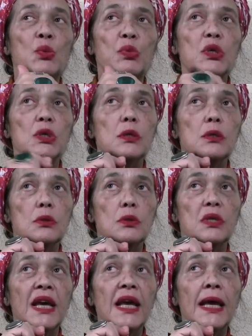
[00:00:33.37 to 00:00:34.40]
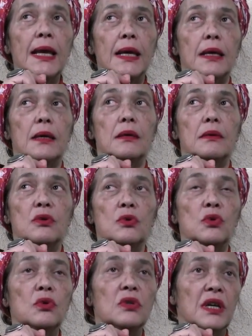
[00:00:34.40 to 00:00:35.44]
But today, the
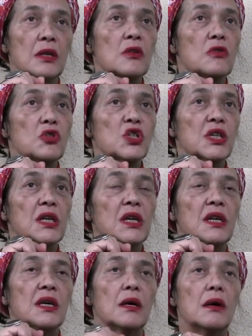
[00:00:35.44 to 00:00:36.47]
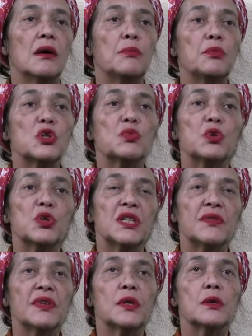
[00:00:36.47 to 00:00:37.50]
new technology are much more
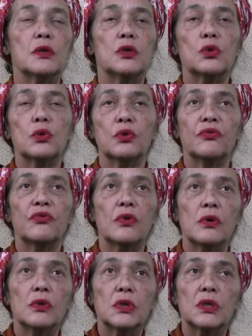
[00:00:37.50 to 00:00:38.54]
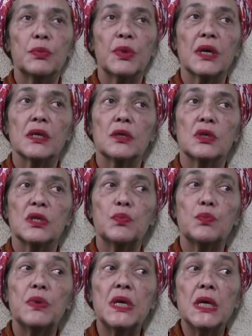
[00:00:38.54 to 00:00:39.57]
difficult to confront because the
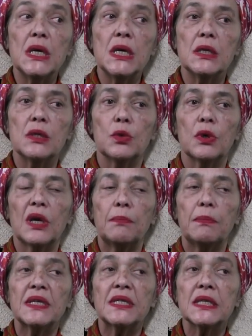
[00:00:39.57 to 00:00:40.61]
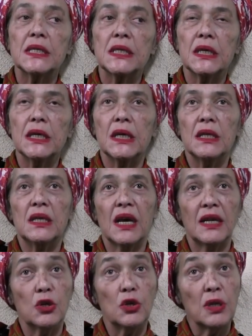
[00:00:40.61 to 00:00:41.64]
speed, the capacity, the
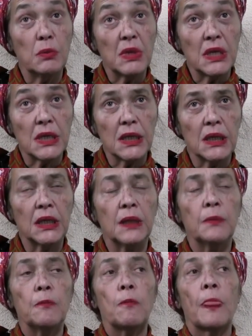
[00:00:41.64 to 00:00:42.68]
anonymity,